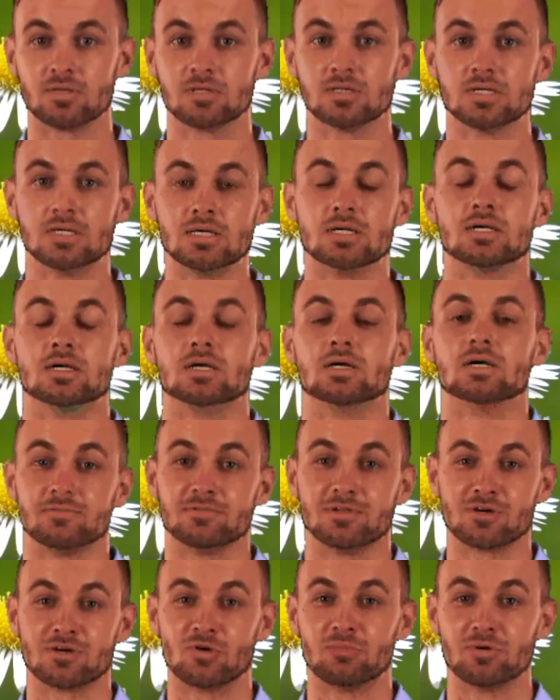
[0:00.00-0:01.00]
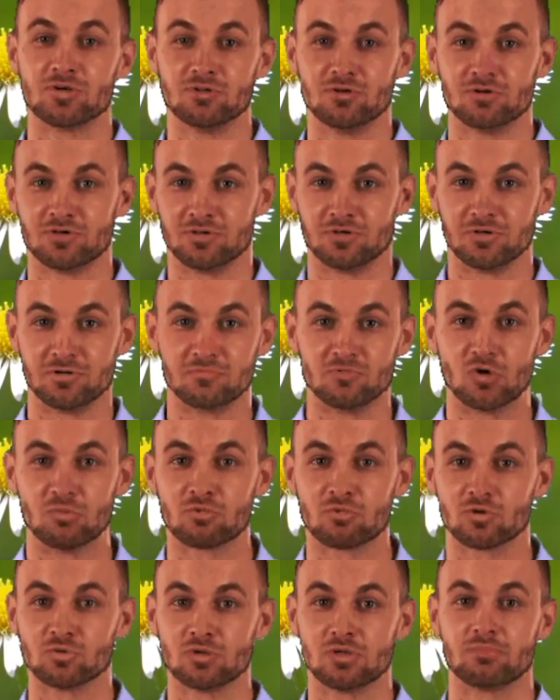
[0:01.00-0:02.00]
It allows scientists to
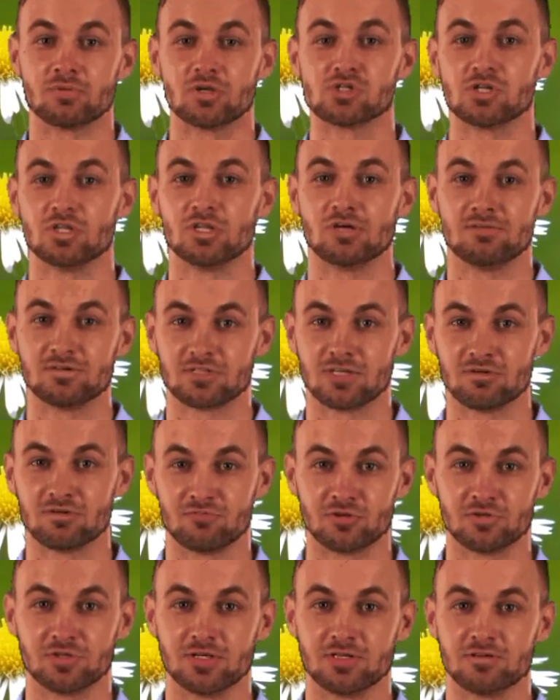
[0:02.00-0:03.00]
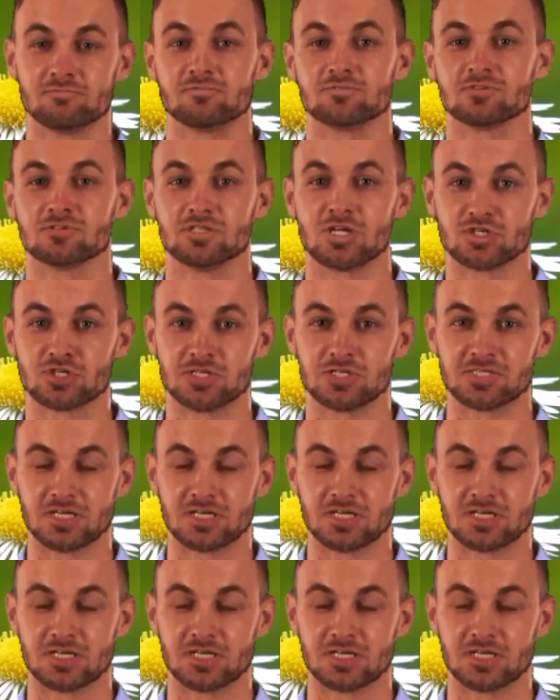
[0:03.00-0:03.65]
develop and test hypotheses